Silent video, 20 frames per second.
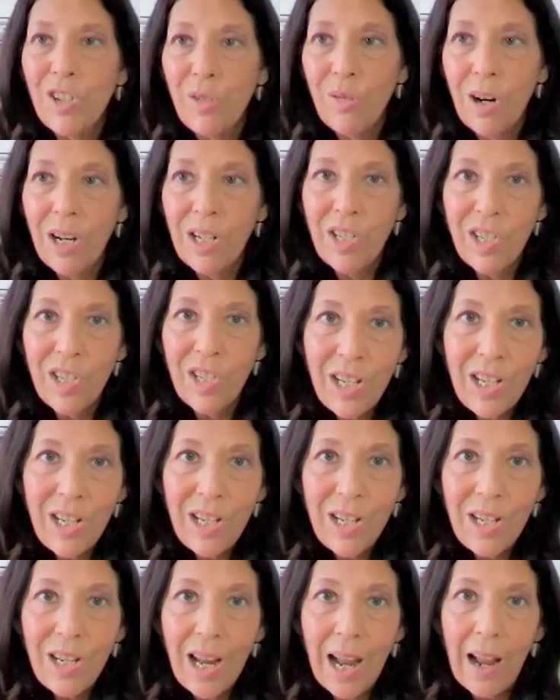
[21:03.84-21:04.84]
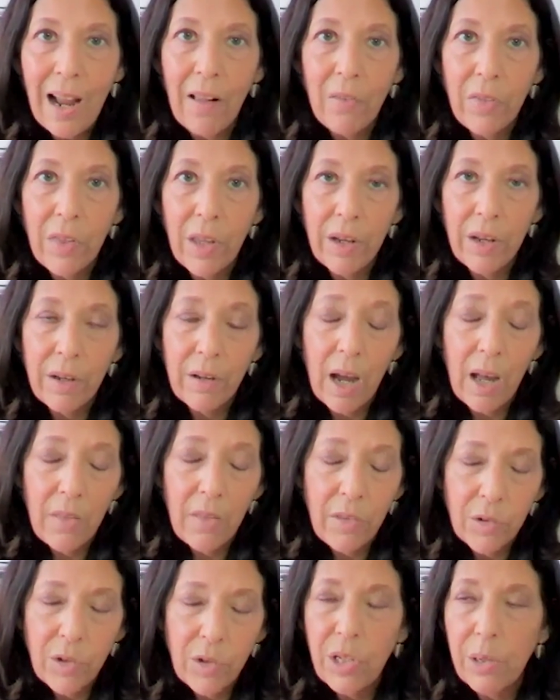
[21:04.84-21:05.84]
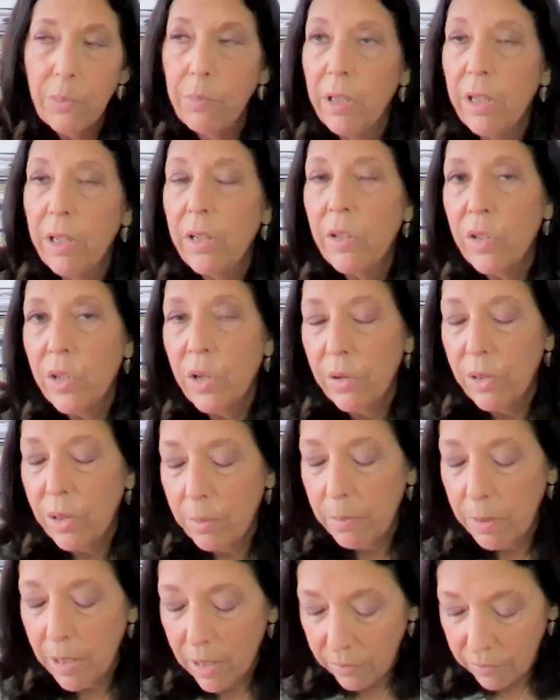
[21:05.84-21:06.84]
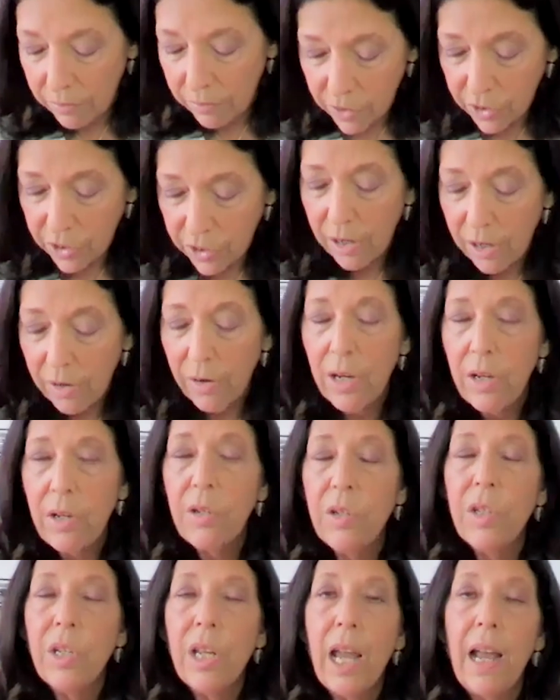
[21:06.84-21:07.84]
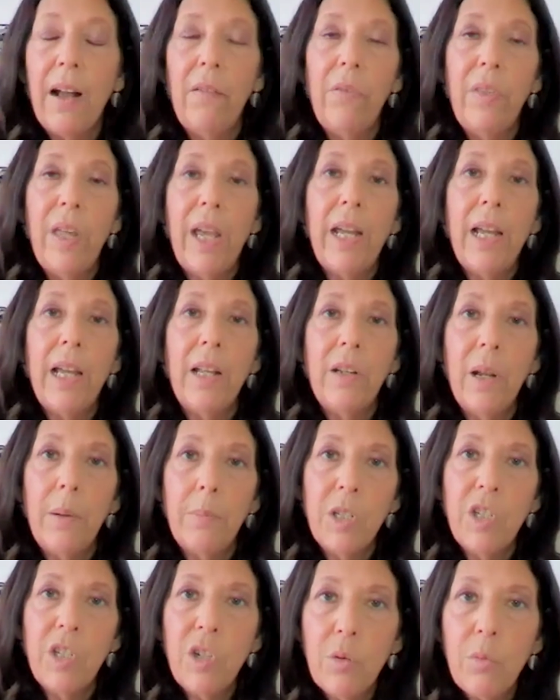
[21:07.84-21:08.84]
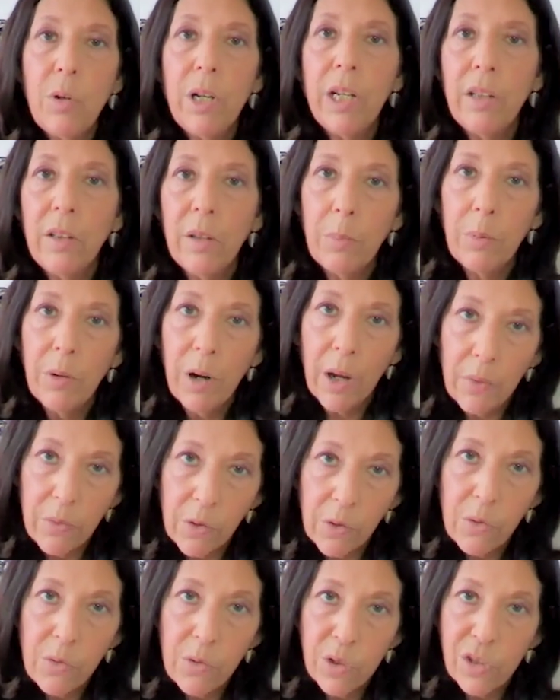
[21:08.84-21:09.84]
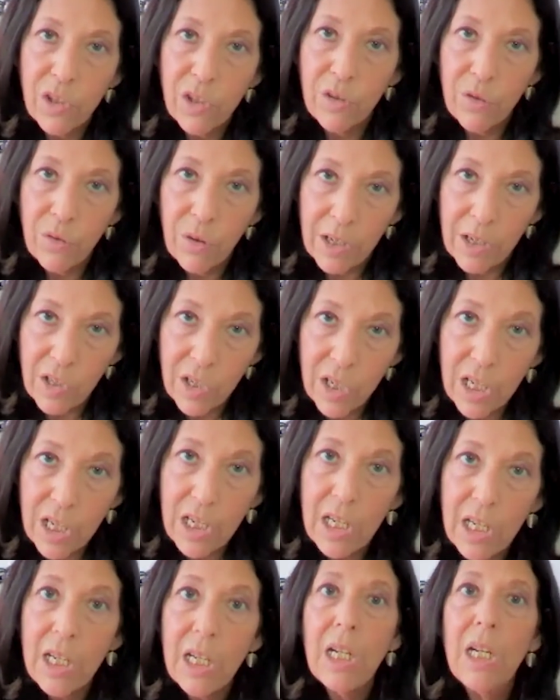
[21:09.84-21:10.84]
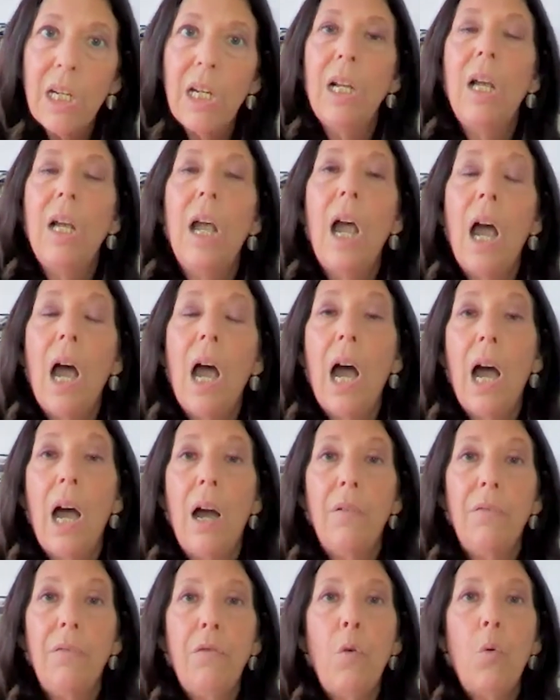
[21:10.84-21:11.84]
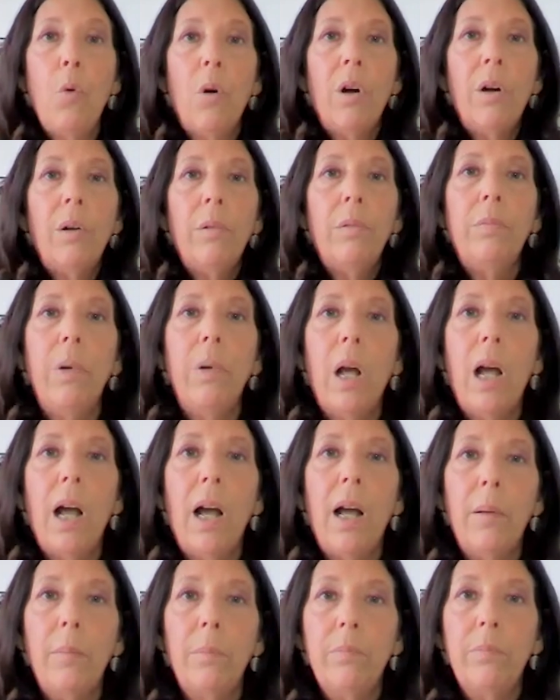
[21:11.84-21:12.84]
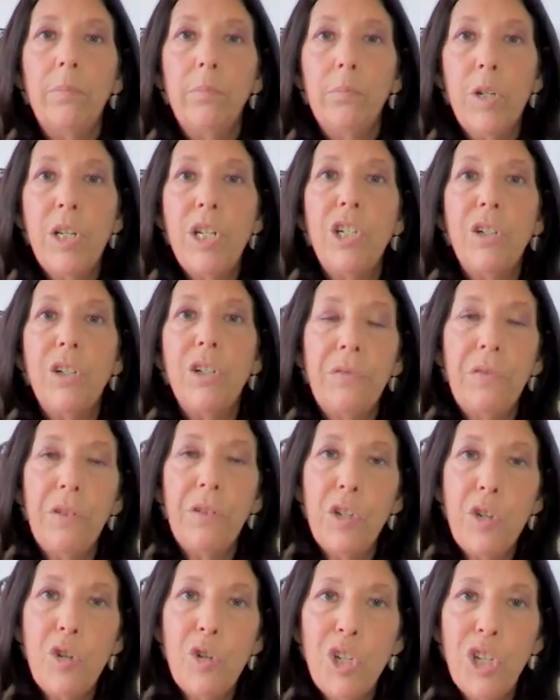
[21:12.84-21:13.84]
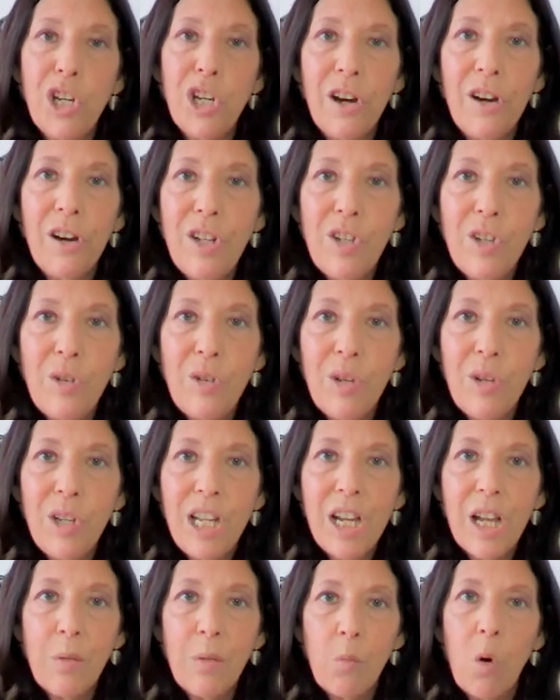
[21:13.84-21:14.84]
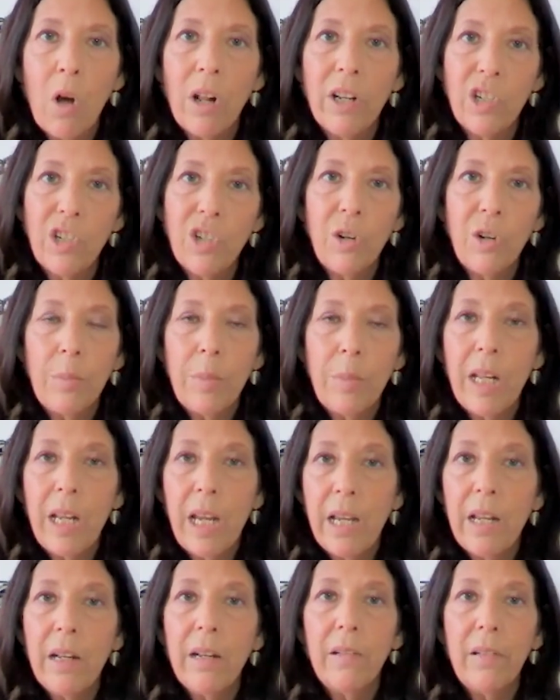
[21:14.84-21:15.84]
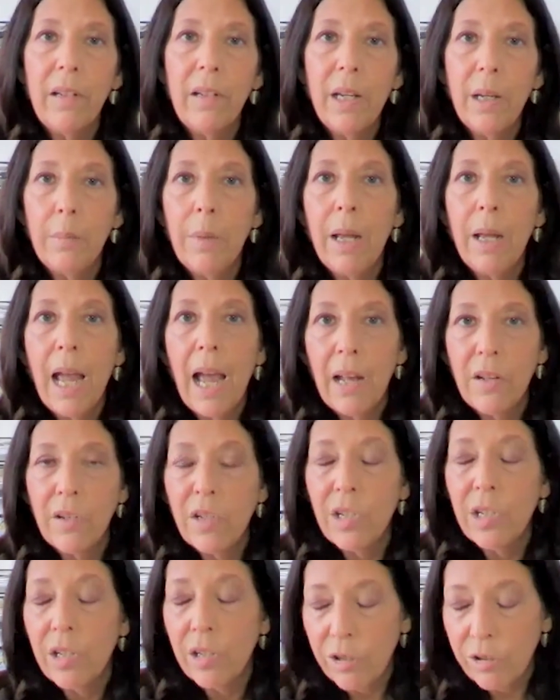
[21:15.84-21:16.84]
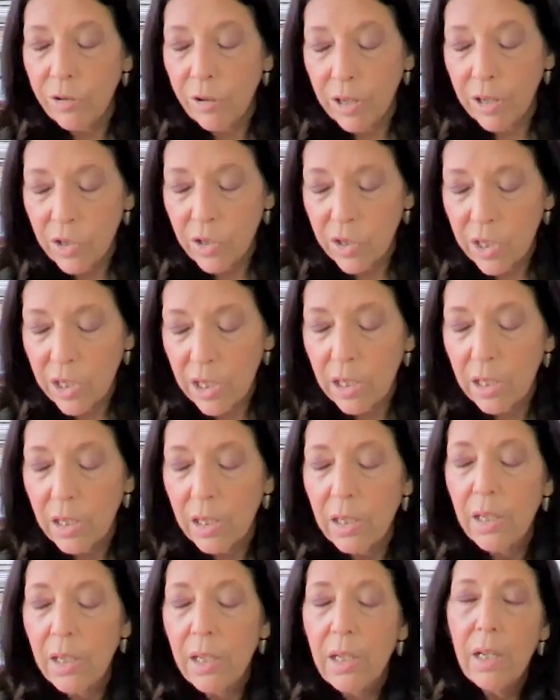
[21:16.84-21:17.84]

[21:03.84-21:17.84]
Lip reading: the trustee and the other siblings are the beneficiaries, and they end up suing the brother who's the trustee for breach of fiduciary duty and want to terminate him as the trustee.